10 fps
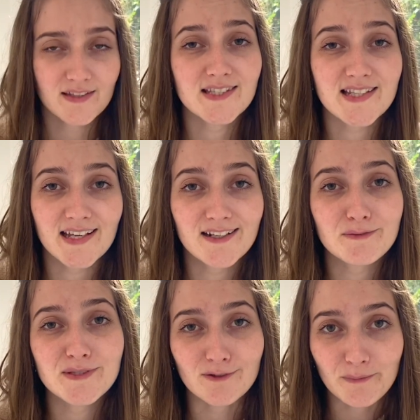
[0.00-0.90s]
This has taken
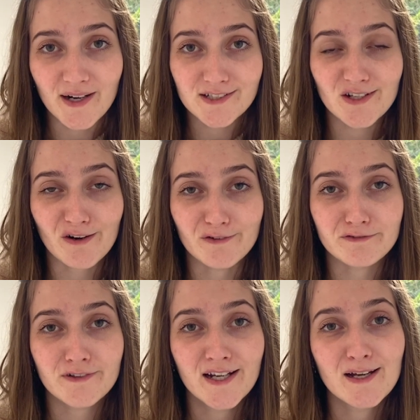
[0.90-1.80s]
up so much
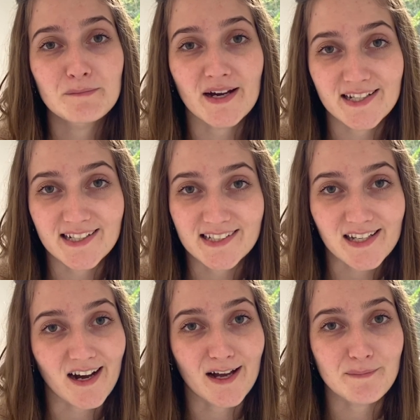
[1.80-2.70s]
of my knitting
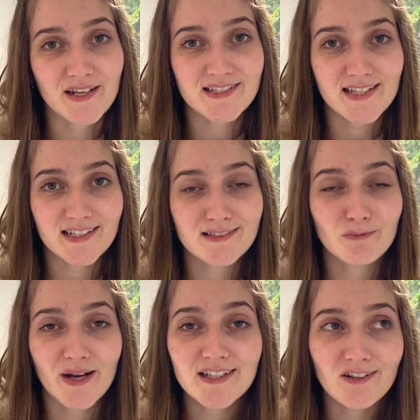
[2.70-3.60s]
time, and it's taken
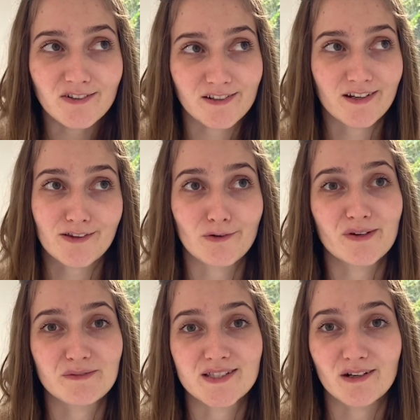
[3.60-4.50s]
way longer than I thought
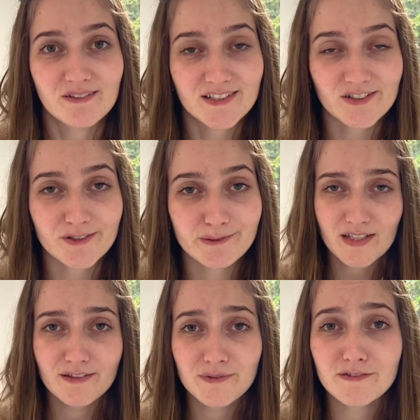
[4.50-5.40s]
it was going to.
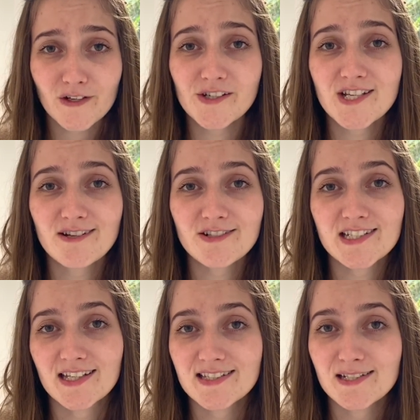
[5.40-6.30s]
There was a very generous
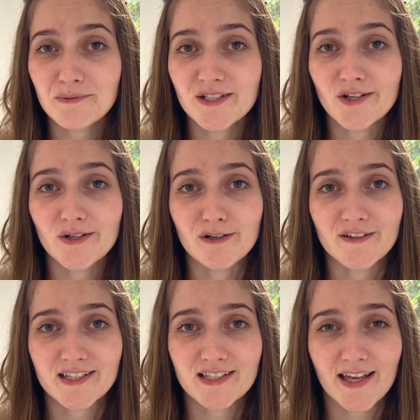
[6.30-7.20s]
testing window of I
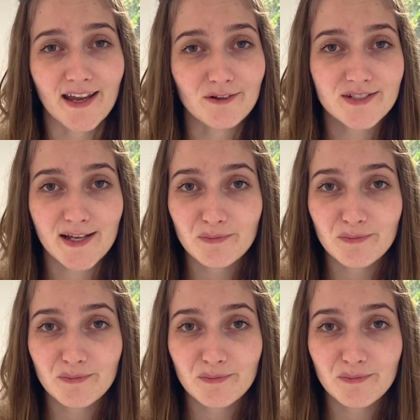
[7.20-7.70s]
think 8 or 10